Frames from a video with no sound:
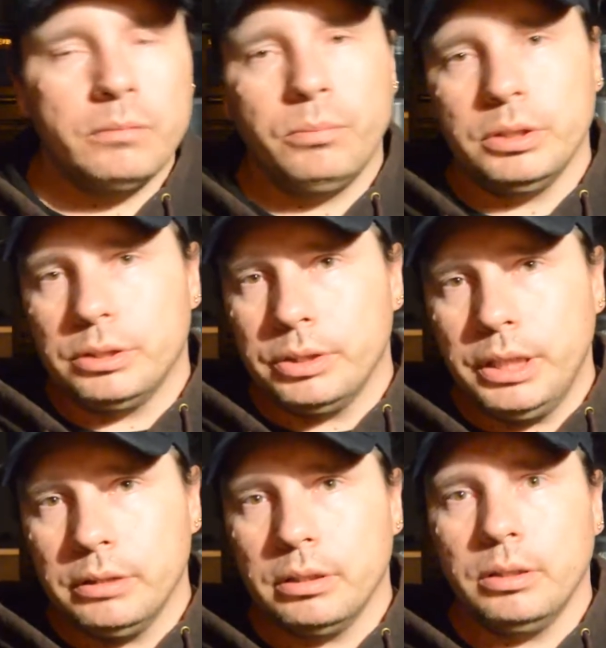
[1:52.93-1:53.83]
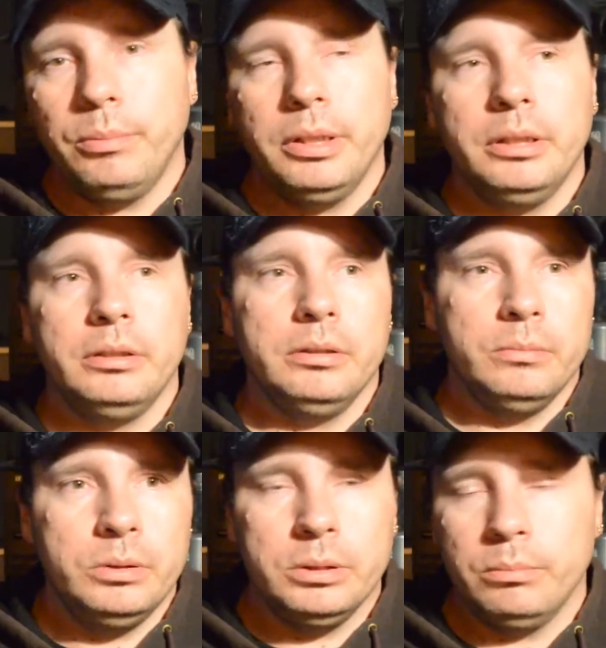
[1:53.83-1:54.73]
put a tree down a little bit, and
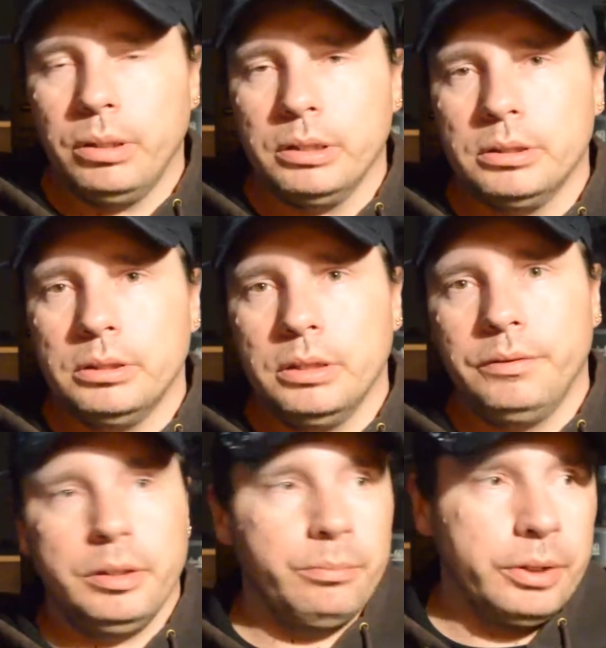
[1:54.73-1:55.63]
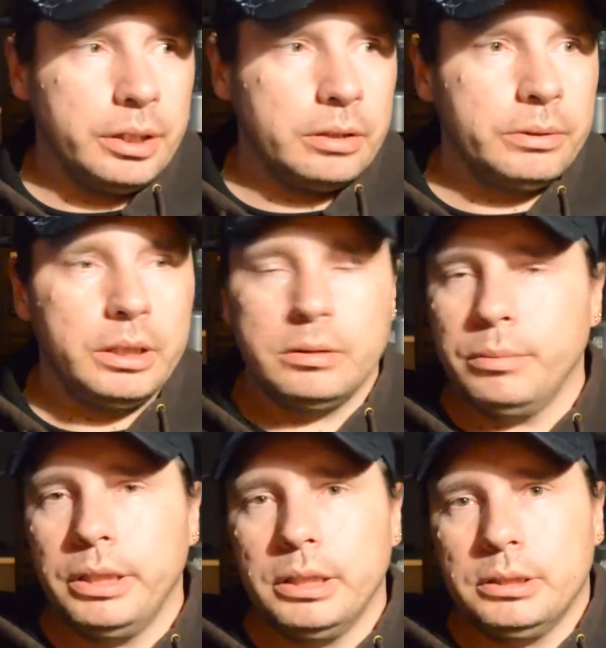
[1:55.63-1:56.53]
move some boxes and stuff, and bring it all the way down. And my
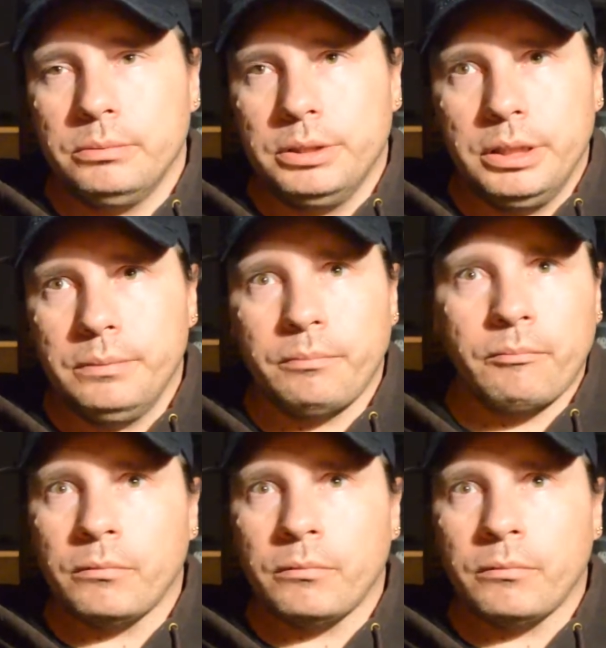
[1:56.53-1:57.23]
dad was saying,